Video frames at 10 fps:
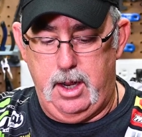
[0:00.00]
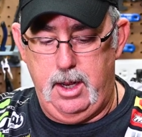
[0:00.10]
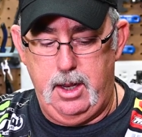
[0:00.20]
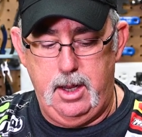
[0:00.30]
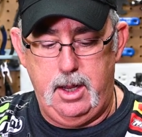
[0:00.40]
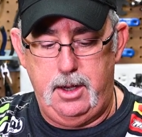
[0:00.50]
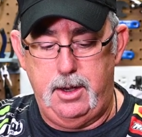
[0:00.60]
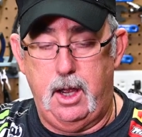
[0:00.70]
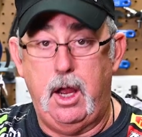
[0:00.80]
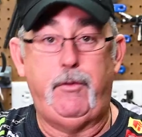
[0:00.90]

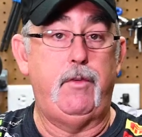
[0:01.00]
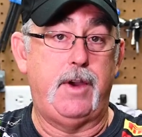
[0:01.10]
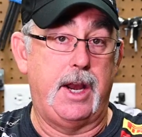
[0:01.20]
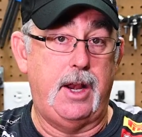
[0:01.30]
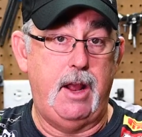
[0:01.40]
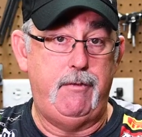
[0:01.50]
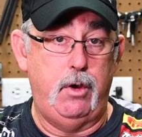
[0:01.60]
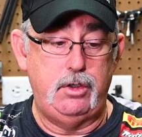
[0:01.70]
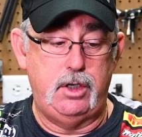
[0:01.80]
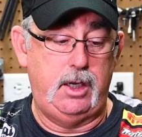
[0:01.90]
And if you've got an
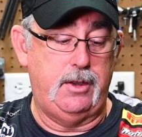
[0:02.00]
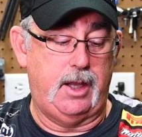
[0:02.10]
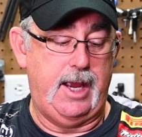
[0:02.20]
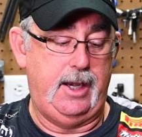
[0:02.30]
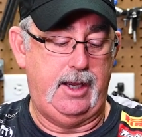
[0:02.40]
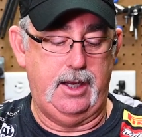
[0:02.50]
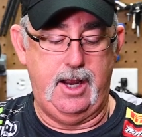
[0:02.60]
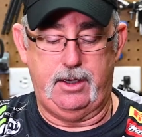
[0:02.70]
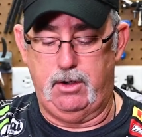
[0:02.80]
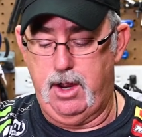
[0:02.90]
iPhone, you need the lightning
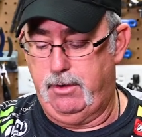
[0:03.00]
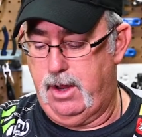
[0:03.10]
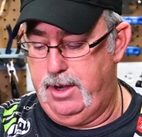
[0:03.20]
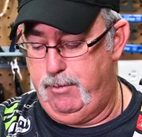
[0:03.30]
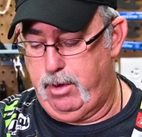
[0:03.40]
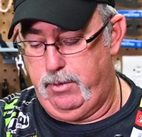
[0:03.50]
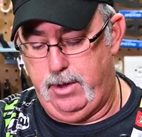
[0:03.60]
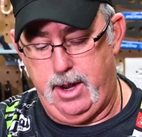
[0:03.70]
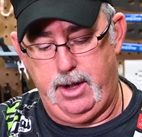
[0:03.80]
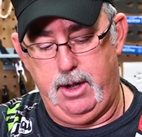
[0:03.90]
connector. I didn't bring
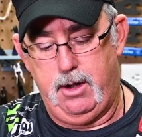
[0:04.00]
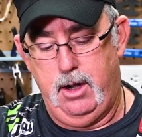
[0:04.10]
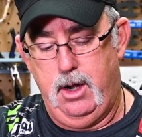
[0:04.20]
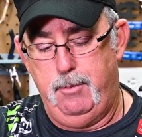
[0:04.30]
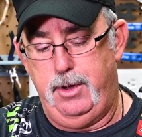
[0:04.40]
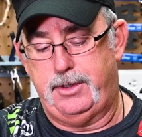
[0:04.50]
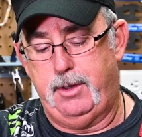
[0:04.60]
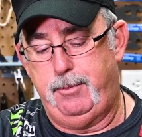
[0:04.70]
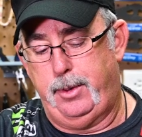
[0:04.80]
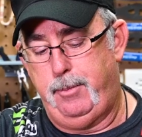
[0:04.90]
one out here, but
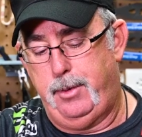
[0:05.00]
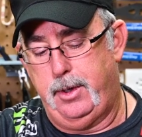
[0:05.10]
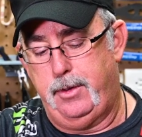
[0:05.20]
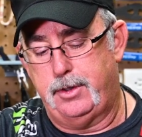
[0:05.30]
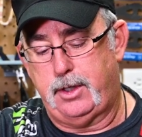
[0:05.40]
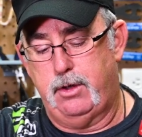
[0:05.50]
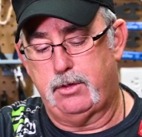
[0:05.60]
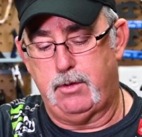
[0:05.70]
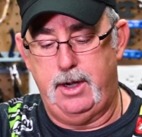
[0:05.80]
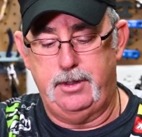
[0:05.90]
simply put, this
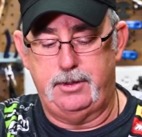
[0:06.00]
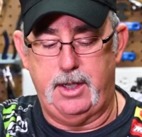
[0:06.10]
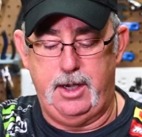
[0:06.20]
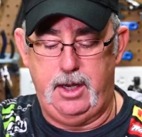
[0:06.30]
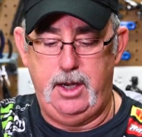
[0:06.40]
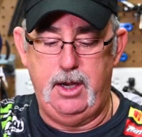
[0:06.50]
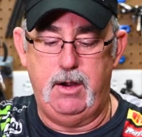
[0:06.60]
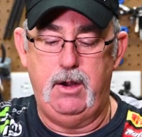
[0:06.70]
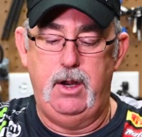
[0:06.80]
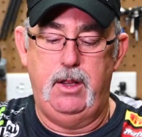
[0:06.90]
goes right inside of
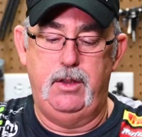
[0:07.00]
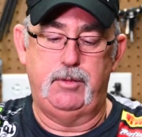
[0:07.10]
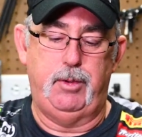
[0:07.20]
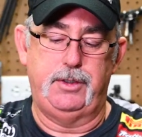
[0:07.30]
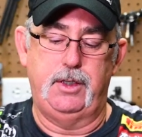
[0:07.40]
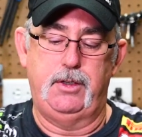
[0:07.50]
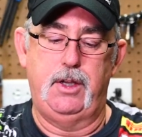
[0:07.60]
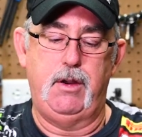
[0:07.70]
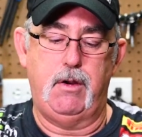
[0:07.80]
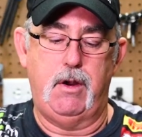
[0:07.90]
here. This plugs
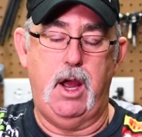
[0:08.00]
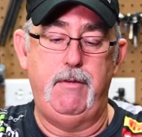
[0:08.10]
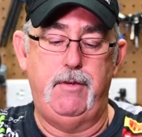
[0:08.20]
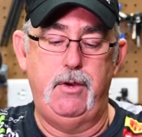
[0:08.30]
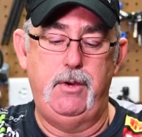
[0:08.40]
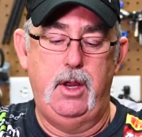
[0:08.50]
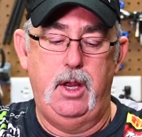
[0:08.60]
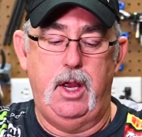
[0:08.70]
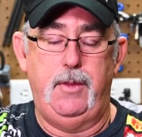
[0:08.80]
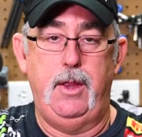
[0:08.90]
into your iPhone,
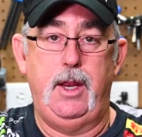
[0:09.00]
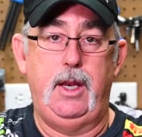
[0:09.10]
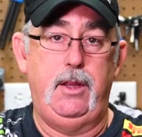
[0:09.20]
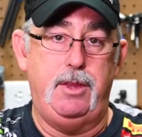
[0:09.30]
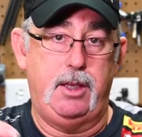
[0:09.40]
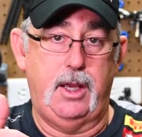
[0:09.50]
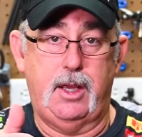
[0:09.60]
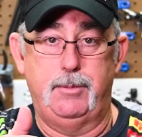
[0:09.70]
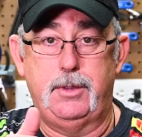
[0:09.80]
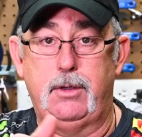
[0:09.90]
and then anything that
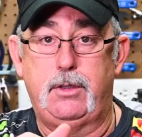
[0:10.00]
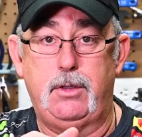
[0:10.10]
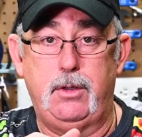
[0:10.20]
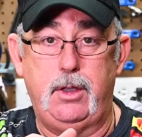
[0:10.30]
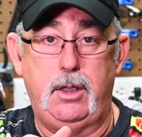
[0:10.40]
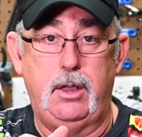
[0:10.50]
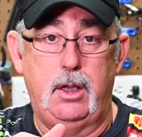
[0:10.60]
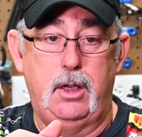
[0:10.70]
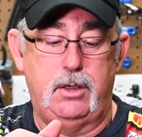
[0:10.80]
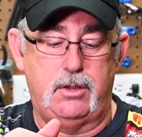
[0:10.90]
comes into the
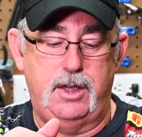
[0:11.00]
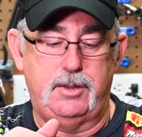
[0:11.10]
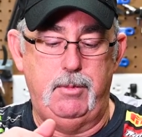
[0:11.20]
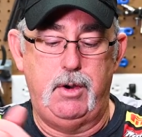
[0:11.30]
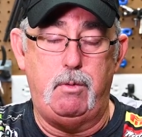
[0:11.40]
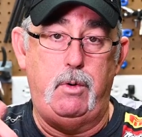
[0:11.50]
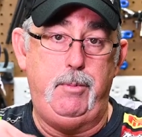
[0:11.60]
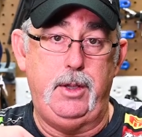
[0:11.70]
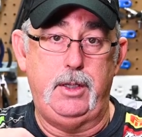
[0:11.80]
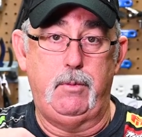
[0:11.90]
receiver will
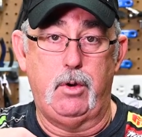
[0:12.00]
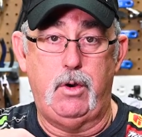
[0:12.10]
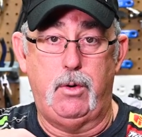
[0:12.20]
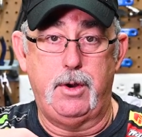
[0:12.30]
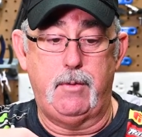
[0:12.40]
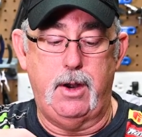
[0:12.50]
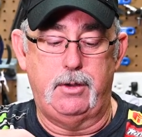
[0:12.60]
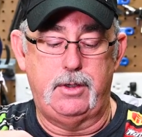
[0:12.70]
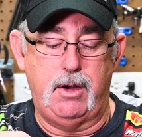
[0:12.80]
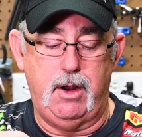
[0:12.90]
be recorded right
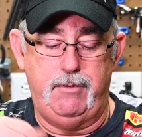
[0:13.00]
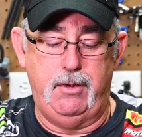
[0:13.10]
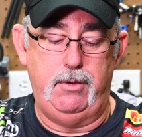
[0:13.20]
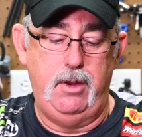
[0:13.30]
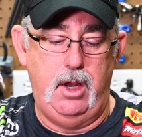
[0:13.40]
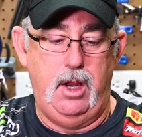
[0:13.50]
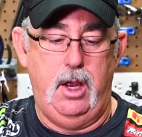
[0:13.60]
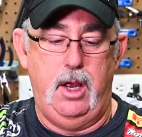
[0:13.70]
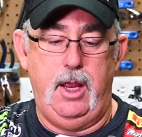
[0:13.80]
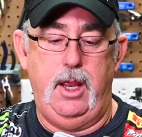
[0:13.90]
onto your iPhone.
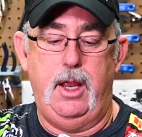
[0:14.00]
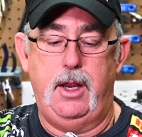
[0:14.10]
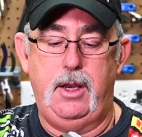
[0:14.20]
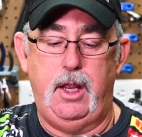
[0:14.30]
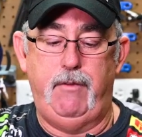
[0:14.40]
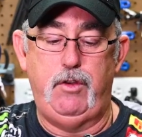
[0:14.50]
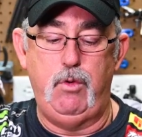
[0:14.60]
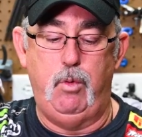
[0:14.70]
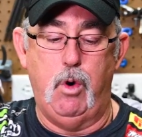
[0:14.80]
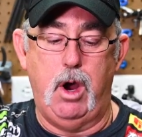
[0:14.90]
And if
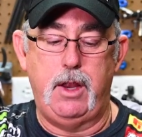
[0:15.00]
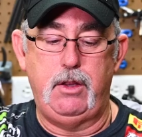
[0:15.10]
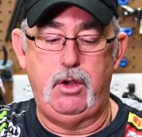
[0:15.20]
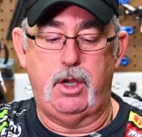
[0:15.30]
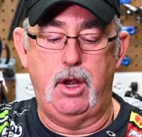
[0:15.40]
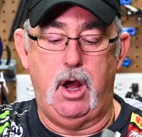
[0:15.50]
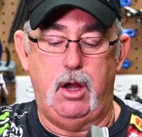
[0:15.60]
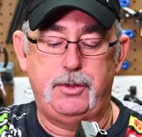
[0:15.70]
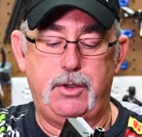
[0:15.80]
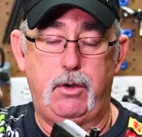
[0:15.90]
you want, you can
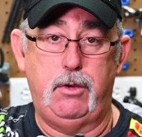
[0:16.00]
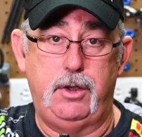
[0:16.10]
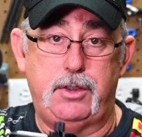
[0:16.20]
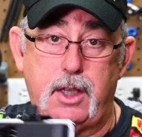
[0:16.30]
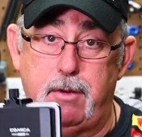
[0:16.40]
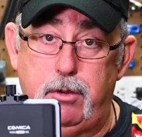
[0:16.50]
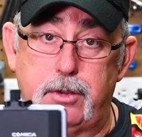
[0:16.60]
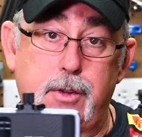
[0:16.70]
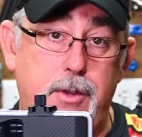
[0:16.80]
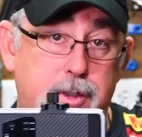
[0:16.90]
also, instead of
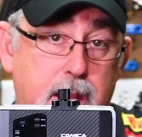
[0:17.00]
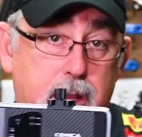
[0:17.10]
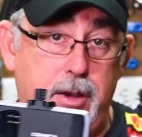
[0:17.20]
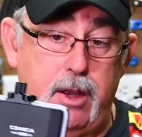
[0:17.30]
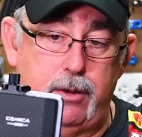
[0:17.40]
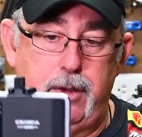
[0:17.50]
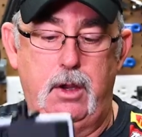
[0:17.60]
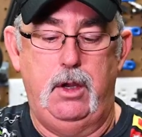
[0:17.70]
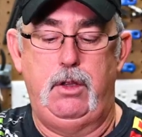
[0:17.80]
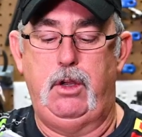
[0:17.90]
using this handheld,
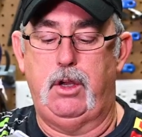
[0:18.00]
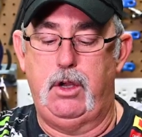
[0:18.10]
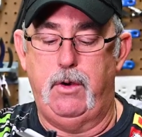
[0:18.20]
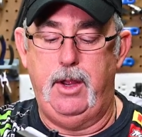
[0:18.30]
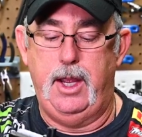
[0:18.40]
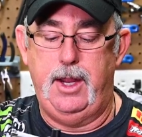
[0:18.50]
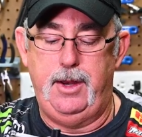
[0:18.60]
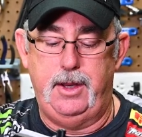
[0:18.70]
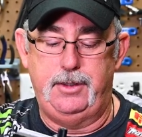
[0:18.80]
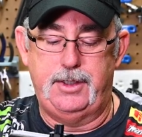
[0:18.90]
you can go
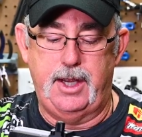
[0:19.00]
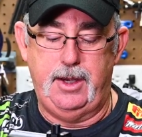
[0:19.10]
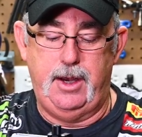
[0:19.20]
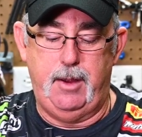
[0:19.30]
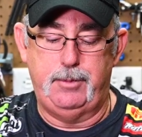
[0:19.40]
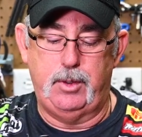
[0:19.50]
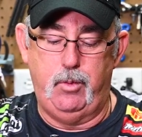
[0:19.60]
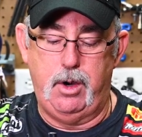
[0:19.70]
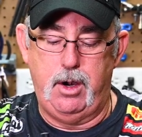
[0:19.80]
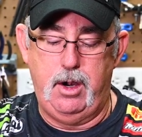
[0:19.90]
ahead and set it up
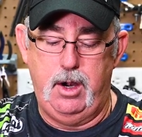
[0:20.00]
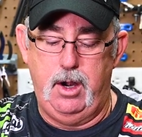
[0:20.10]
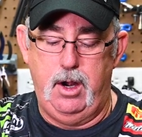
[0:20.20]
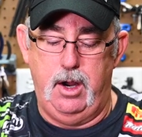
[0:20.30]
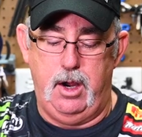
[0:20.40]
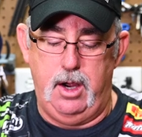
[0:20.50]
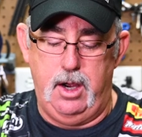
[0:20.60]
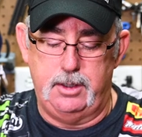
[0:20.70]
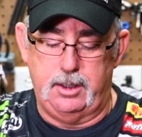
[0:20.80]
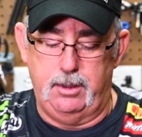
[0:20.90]
somewhere
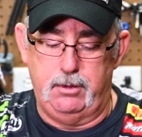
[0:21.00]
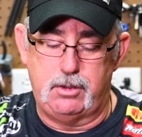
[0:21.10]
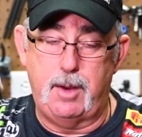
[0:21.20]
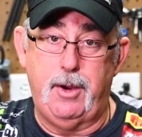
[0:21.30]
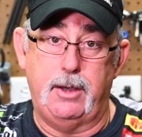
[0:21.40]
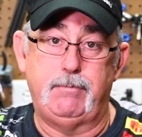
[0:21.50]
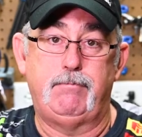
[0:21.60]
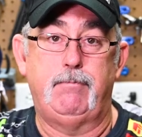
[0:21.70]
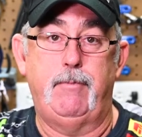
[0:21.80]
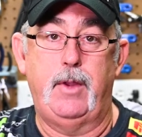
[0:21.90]
as a little tripod,
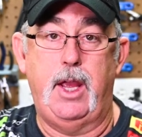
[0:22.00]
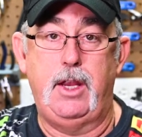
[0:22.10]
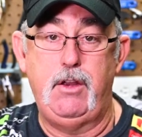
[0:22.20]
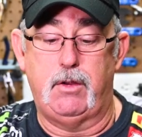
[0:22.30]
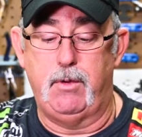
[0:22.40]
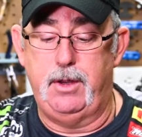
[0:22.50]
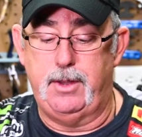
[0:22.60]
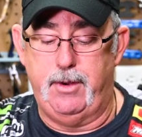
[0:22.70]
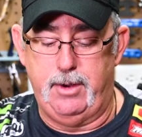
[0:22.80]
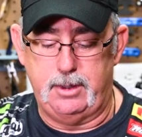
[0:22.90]
and you can run it
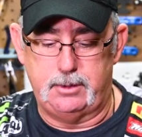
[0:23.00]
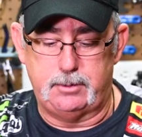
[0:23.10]
that way.